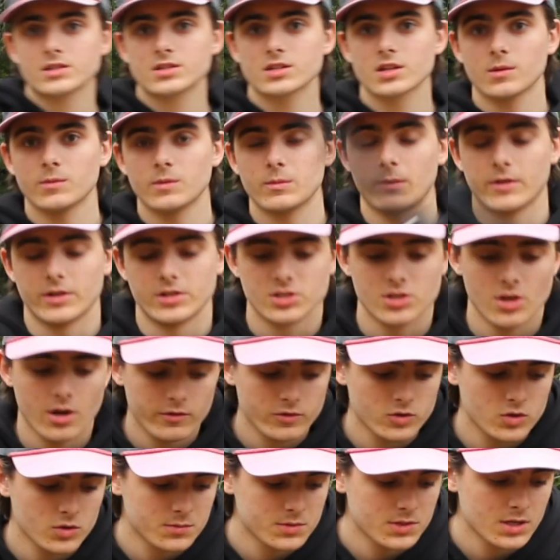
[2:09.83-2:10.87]
is going to be my
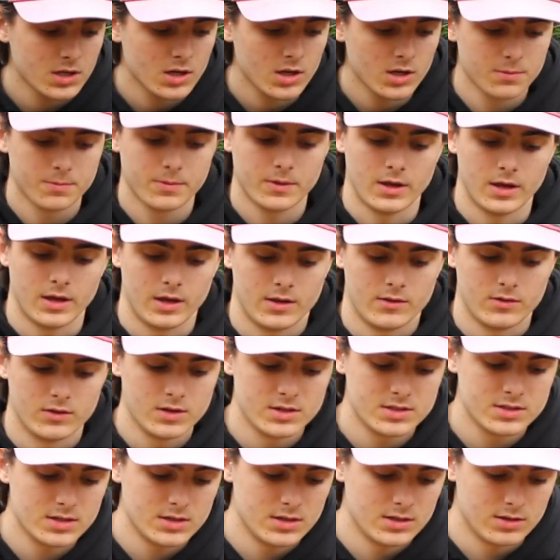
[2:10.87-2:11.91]
soft swim setup, and
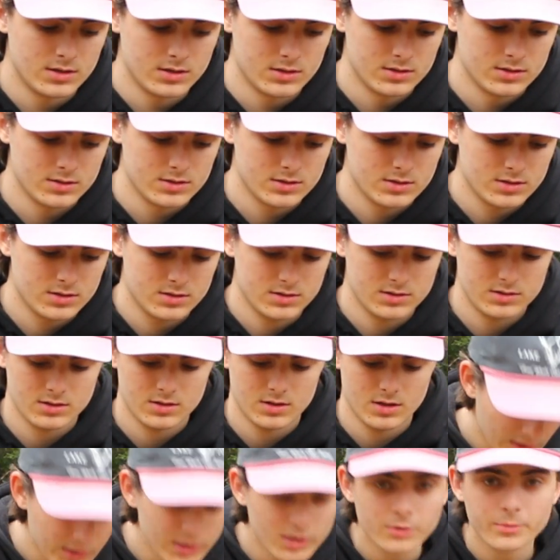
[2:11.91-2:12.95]
this is
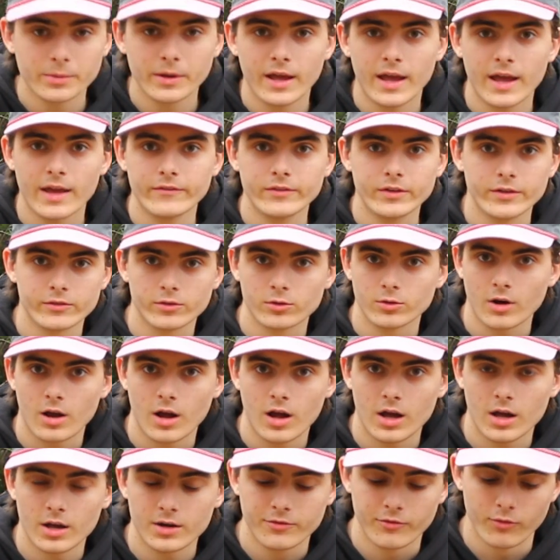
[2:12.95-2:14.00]
a little bit heavy of a
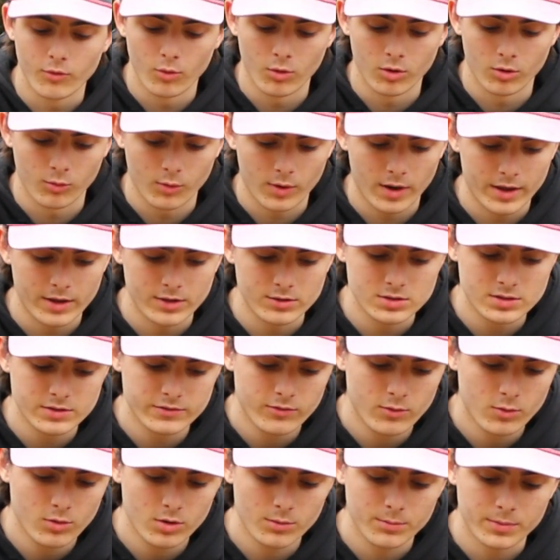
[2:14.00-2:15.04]
rod for what I use it
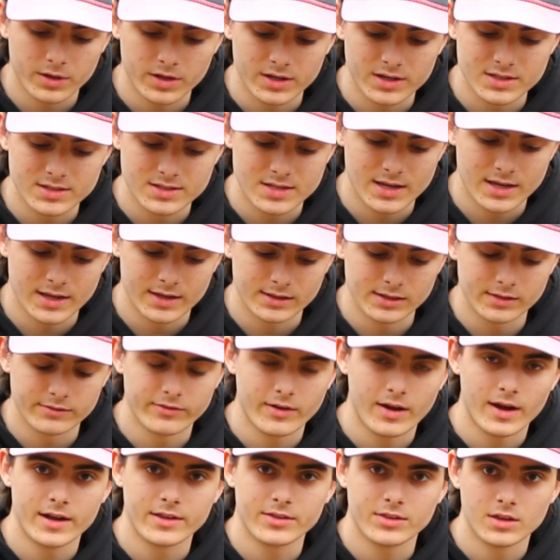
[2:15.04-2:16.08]
for, but it is a
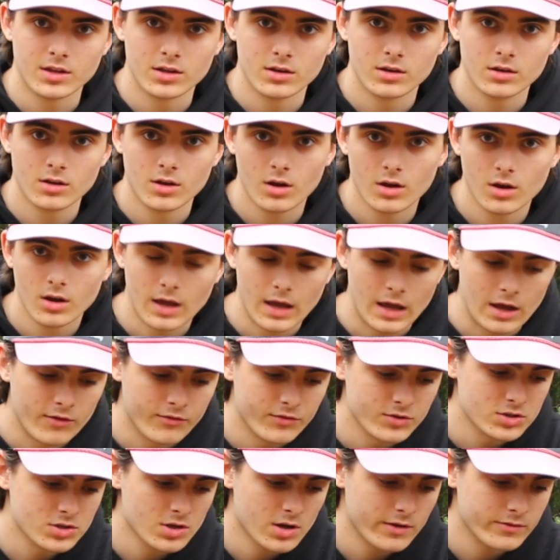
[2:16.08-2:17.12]
Leviathan
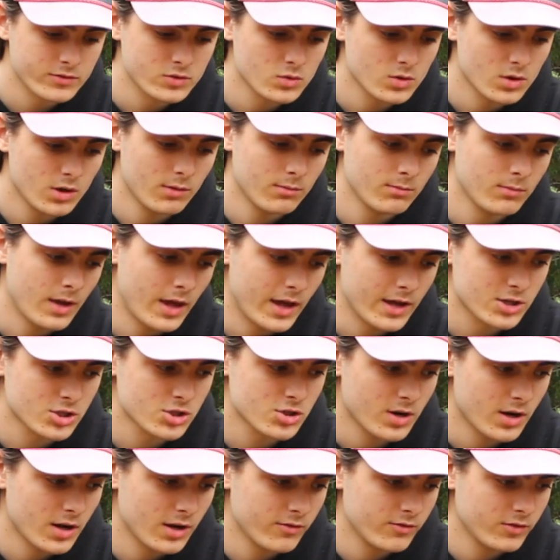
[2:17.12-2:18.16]
Alpha Soft Swim
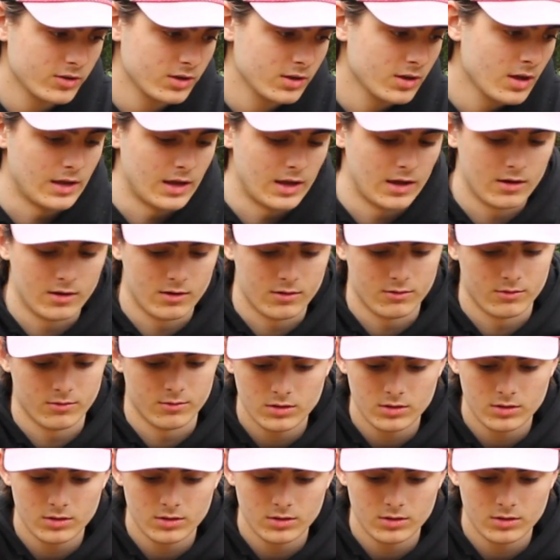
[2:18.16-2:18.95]
extra heavy. Now